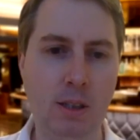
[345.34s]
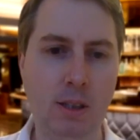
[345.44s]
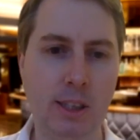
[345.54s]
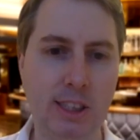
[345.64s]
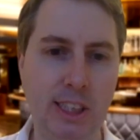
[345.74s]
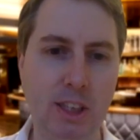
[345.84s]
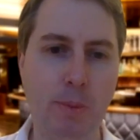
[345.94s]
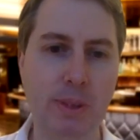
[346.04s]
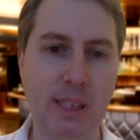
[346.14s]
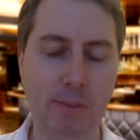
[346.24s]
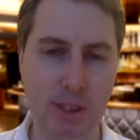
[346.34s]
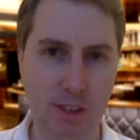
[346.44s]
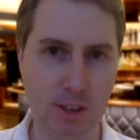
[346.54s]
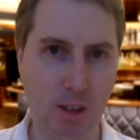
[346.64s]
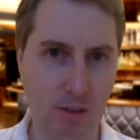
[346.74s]
Consider your perception
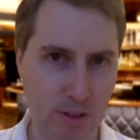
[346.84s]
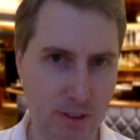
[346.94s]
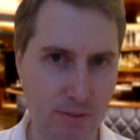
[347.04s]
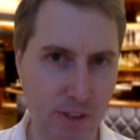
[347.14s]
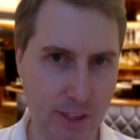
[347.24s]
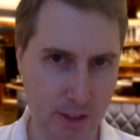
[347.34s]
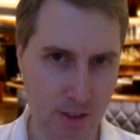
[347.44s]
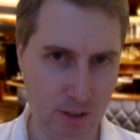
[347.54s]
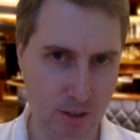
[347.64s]
and tolerance of risk.